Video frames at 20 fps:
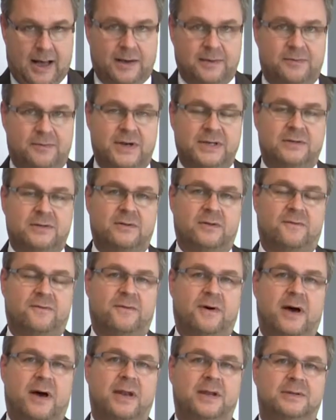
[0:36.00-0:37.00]
Rest of the
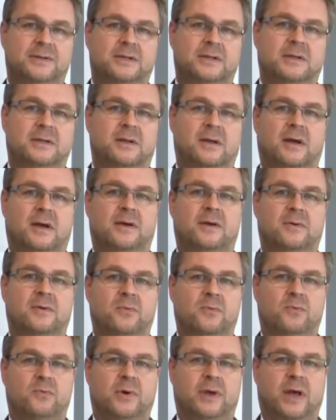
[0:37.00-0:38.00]
financing
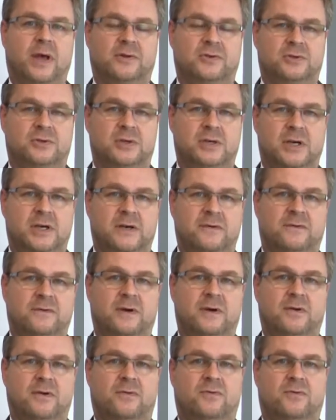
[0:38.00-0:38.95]
we achieve